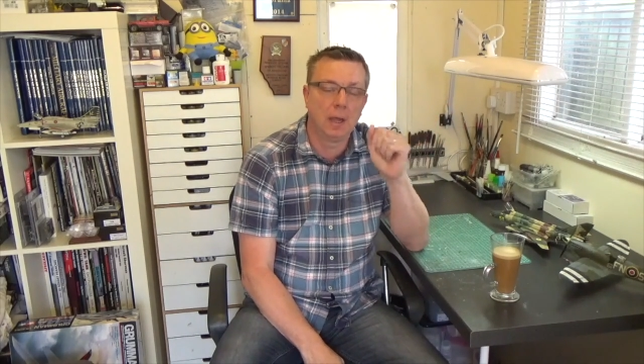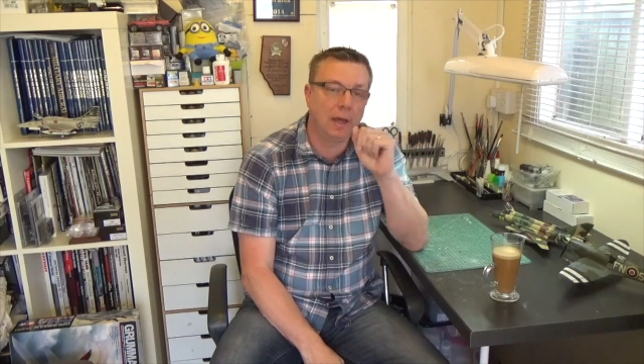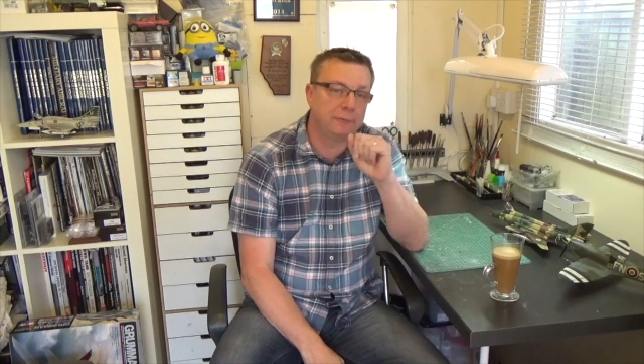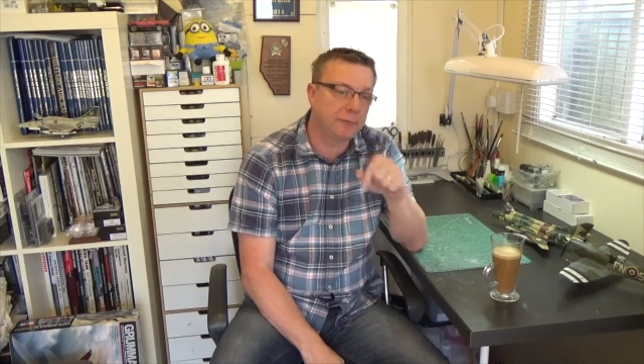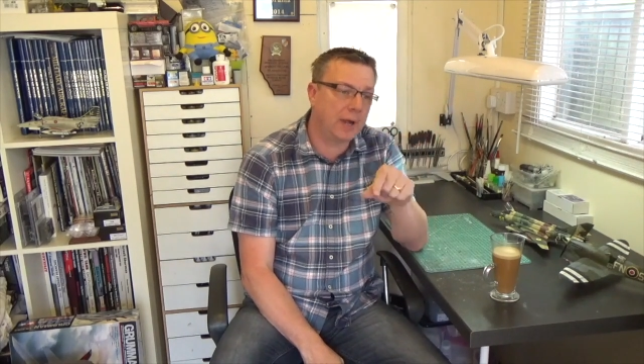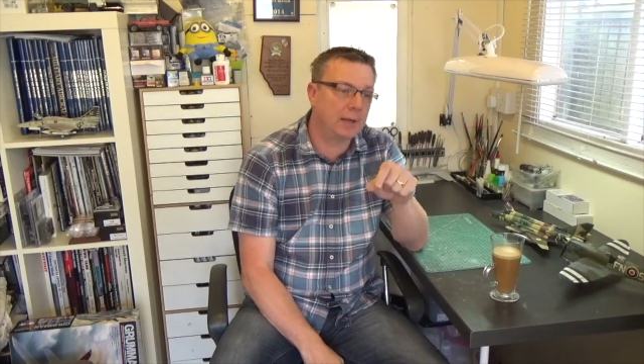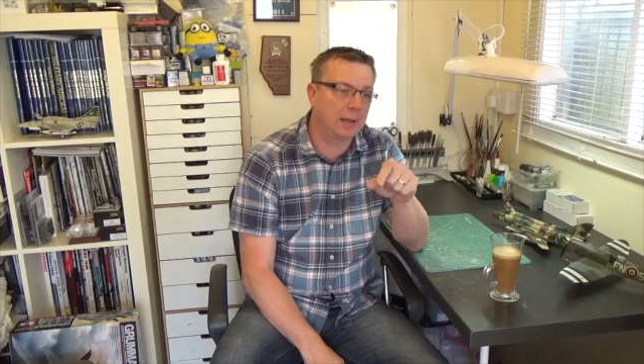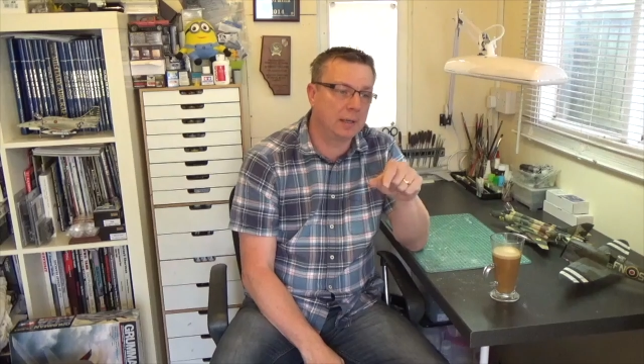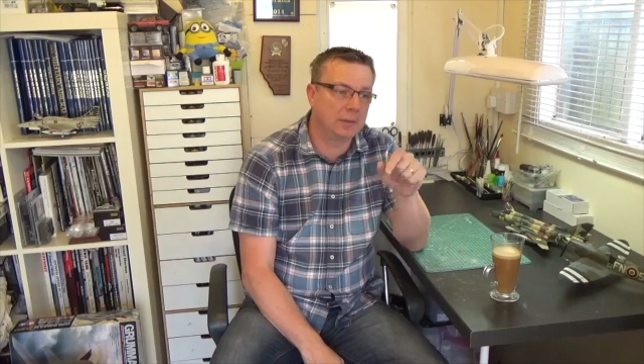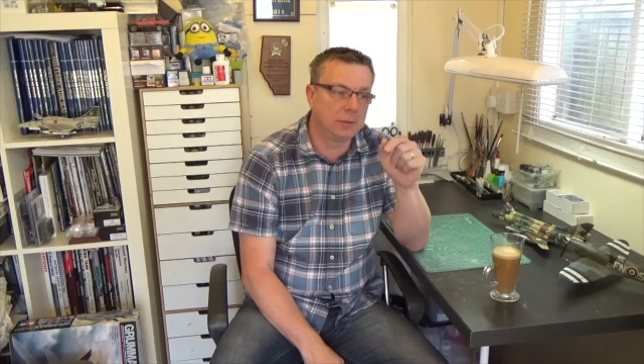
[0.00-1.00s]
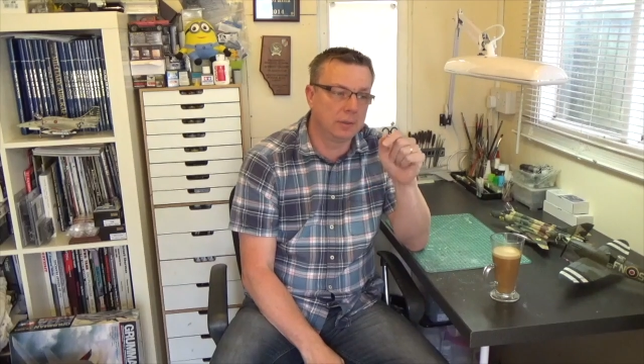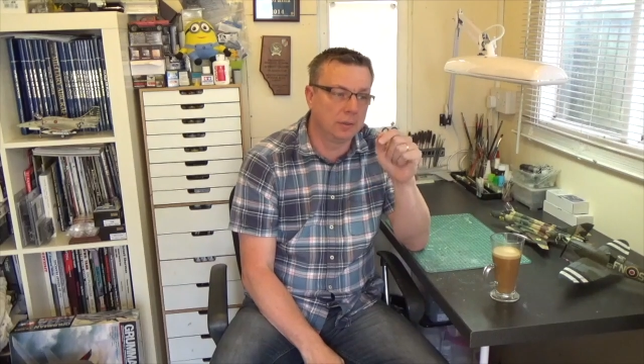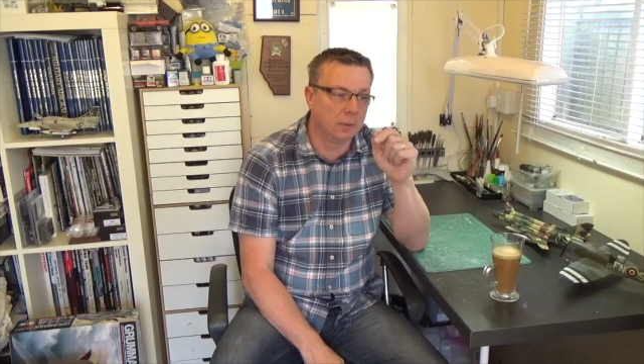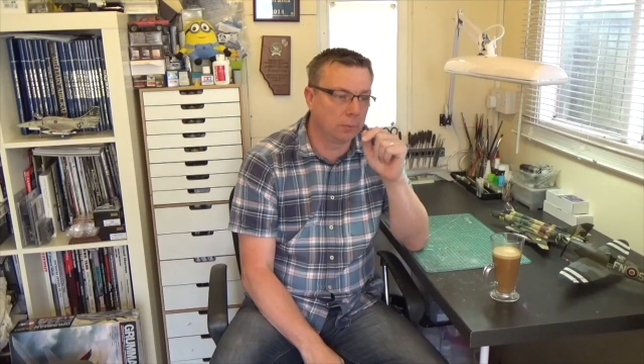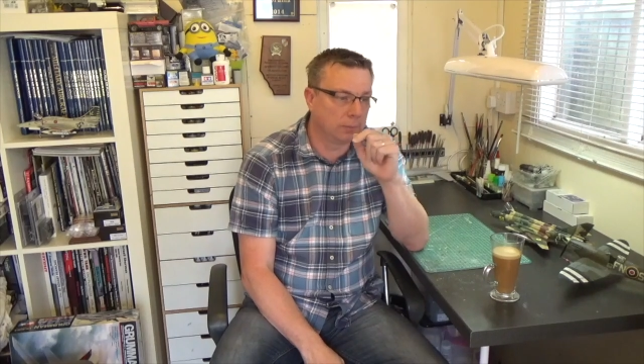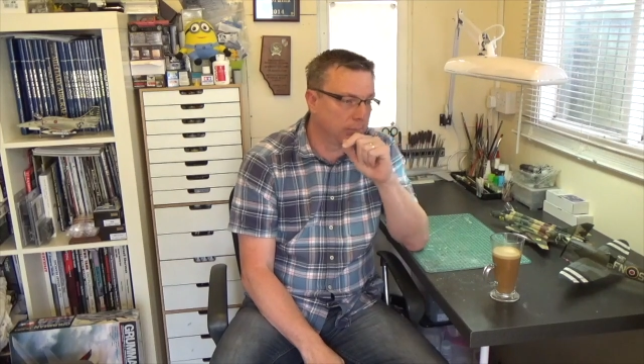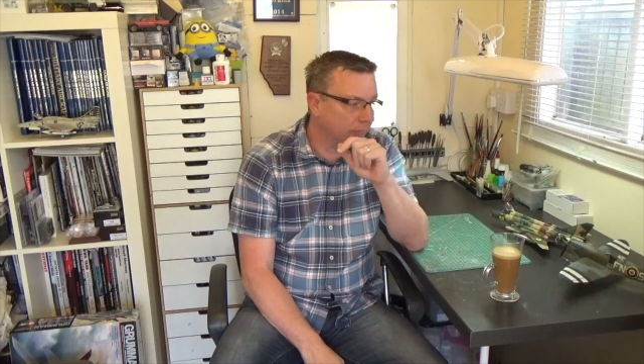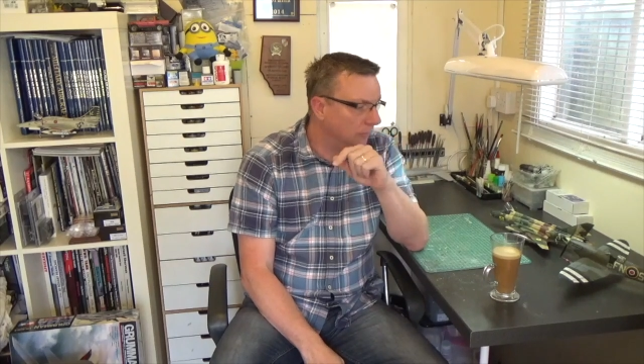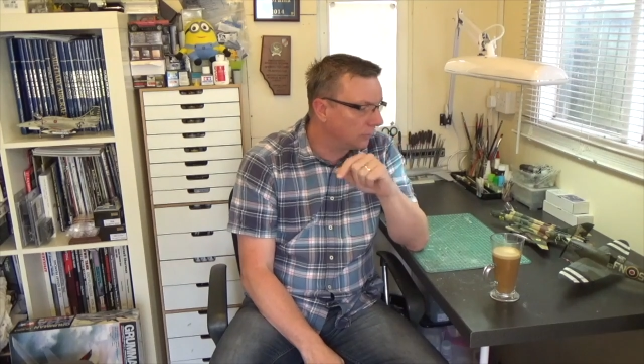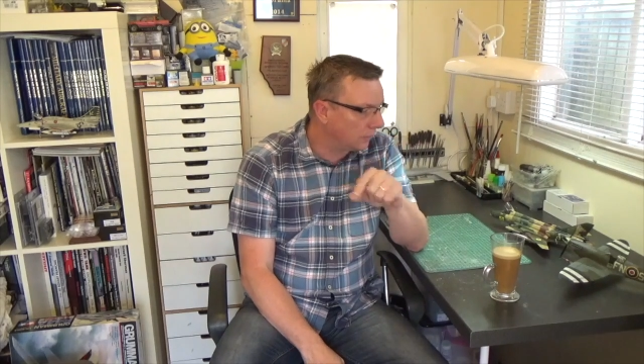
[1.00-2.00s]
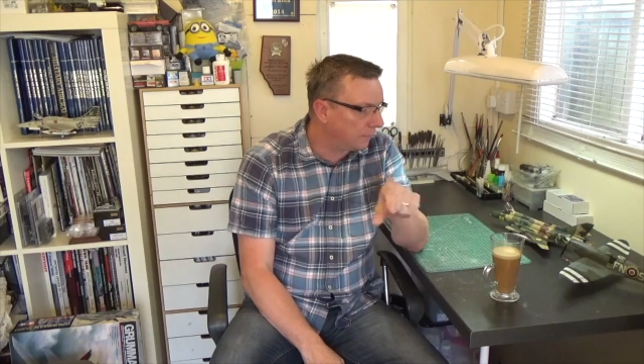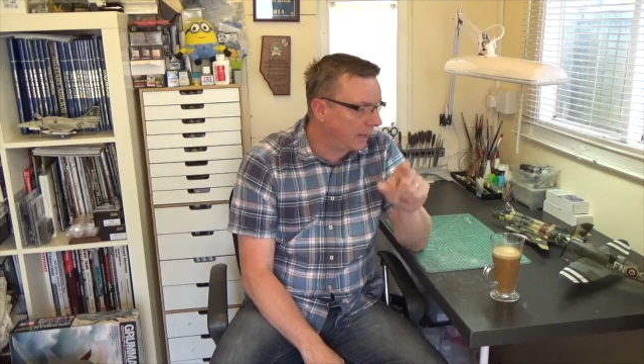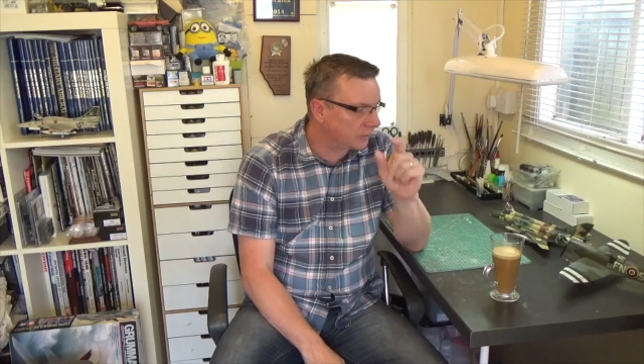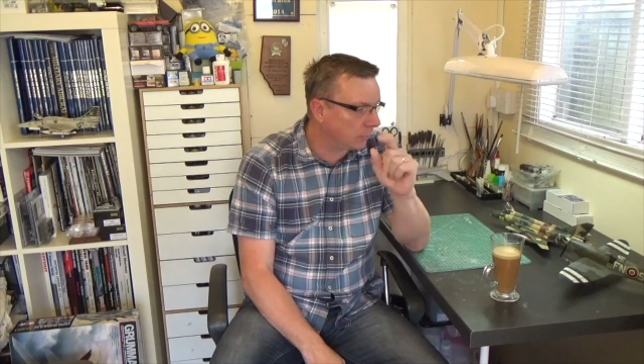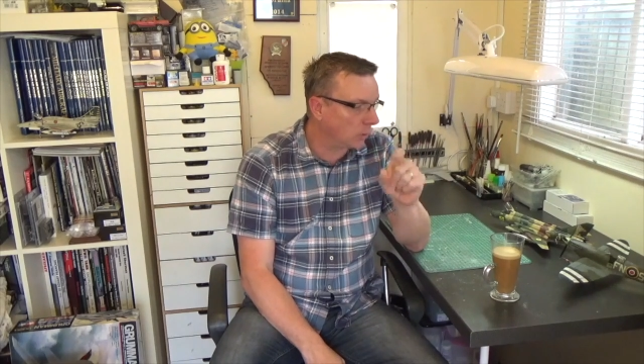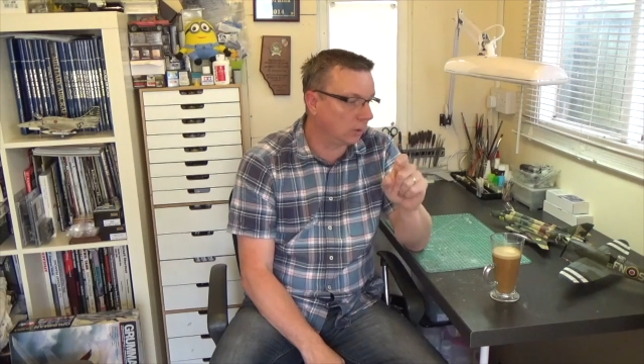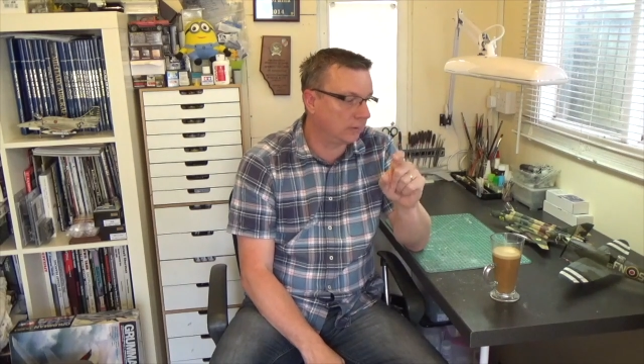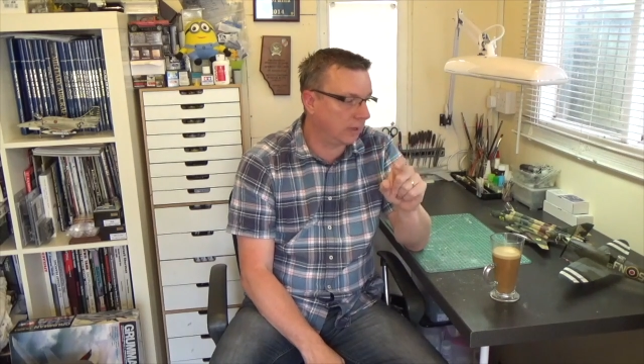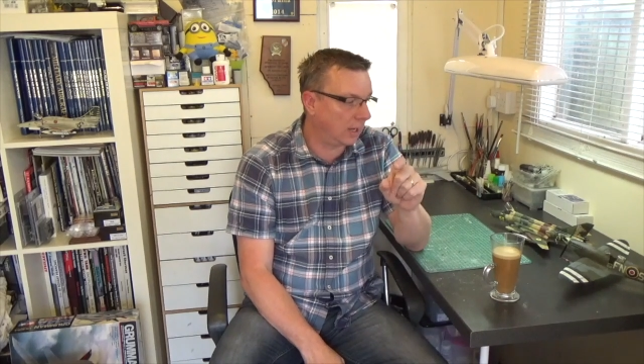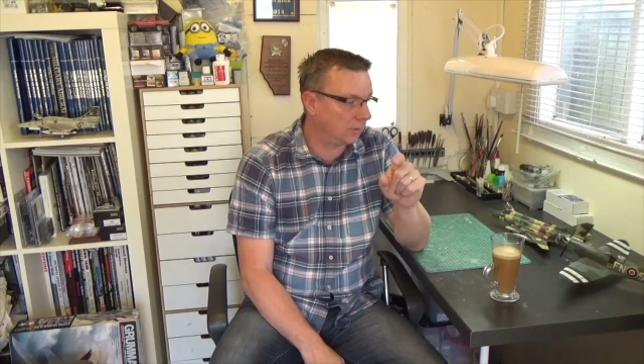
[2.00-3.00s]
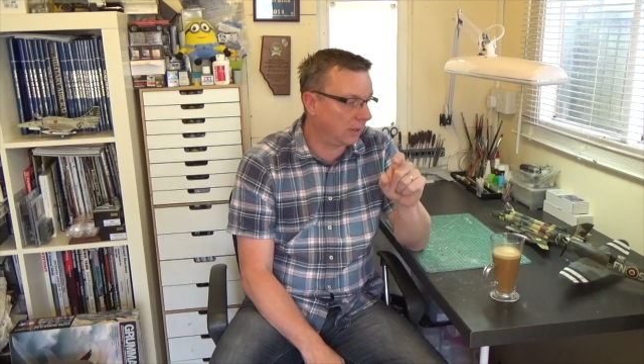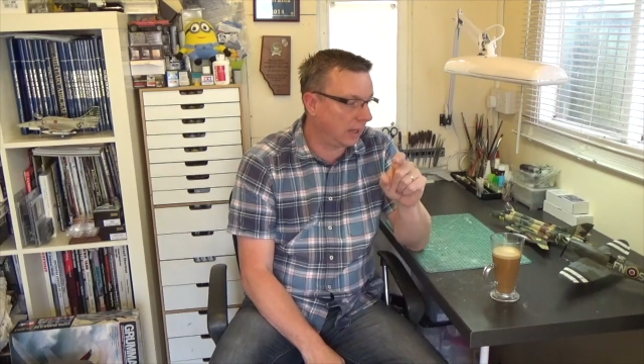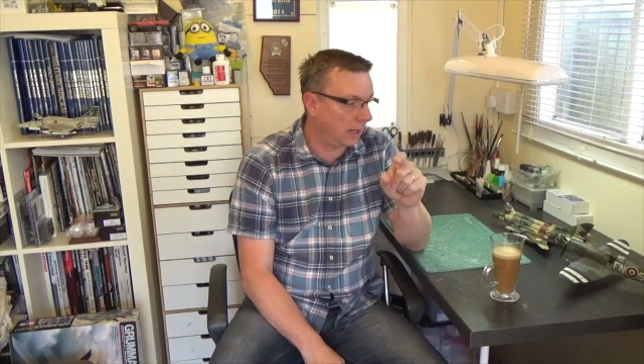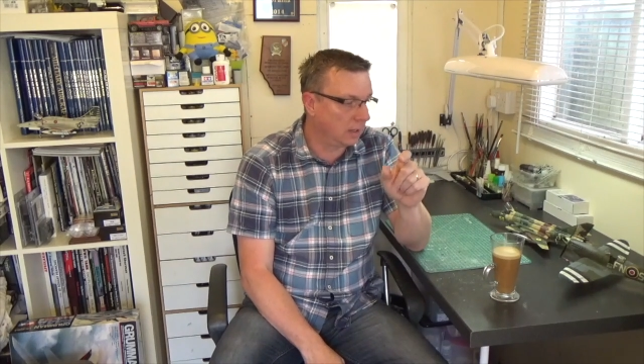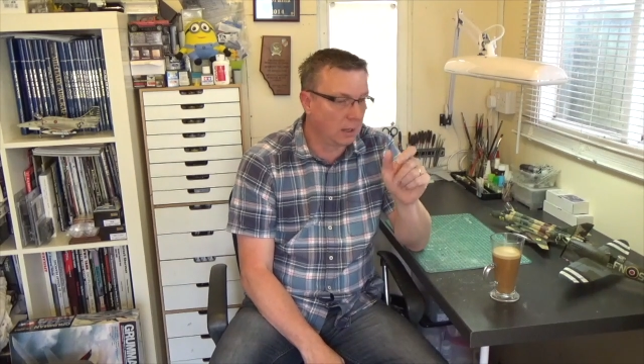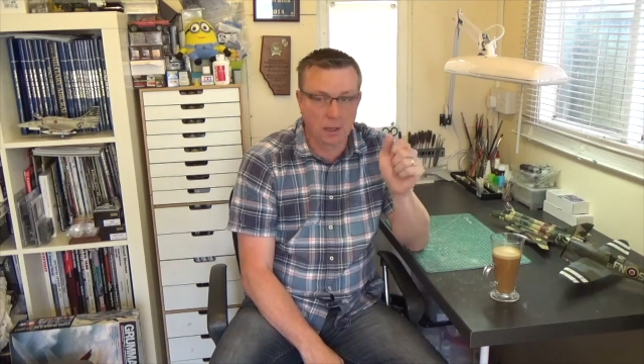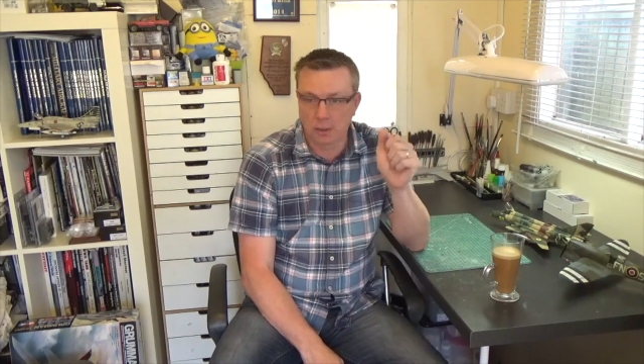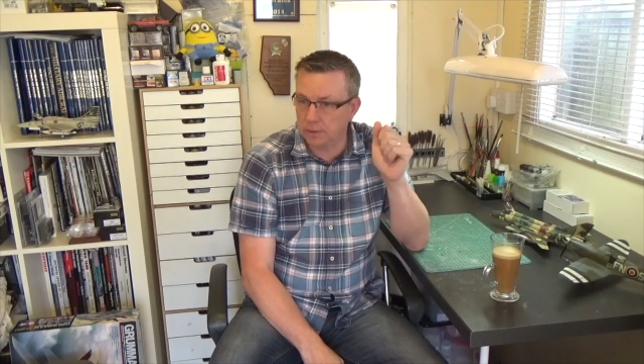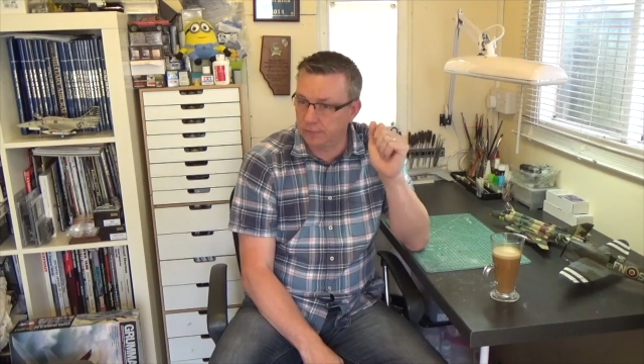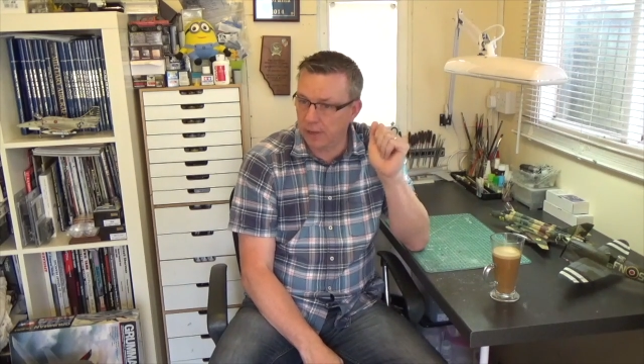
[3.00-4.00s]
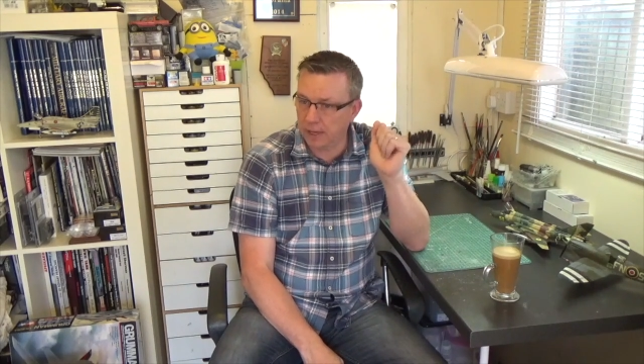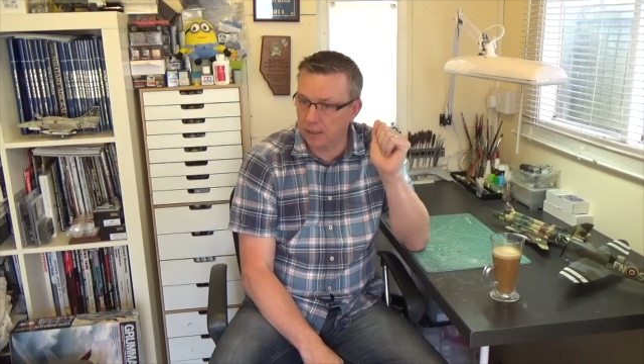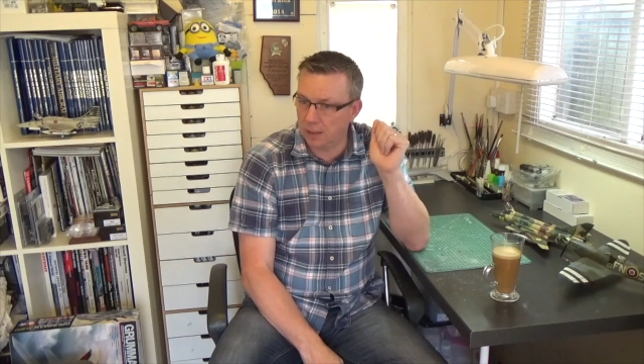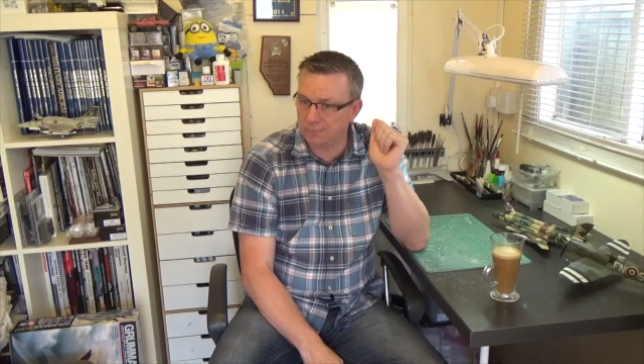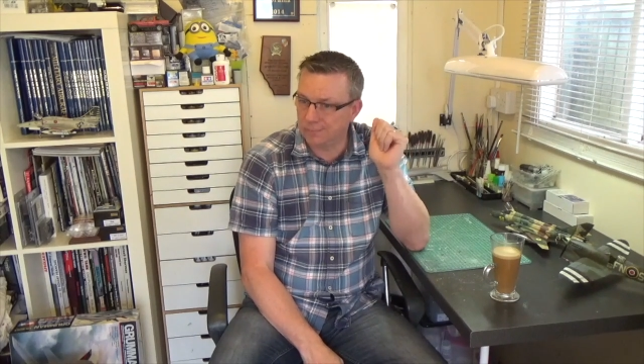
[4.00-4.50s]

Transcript: And frankly, the best modelers out there could take